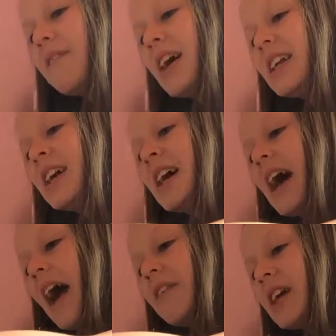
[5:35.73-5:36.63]
I've had
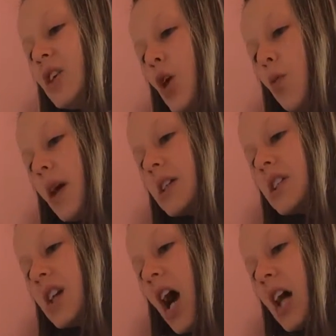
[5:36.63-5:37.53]
I've had no one to
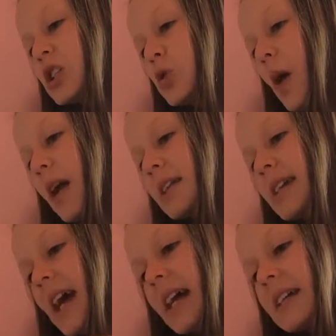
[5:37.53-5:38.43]
talk to all
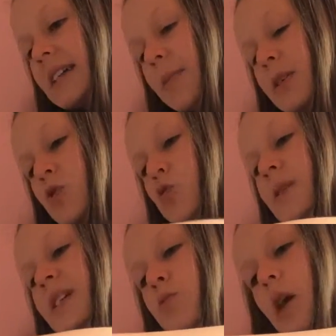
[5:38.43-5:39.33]
day because I've been too
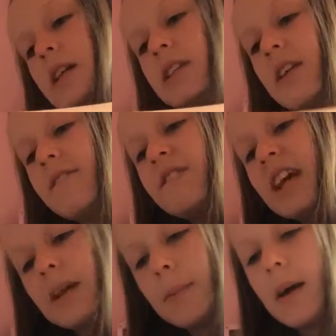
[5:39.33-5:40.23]
busy watching a
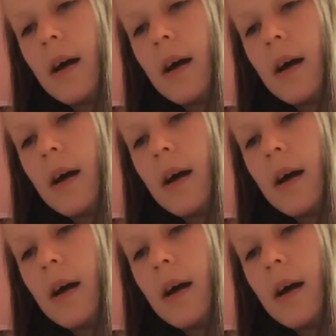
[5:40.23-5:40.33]
film.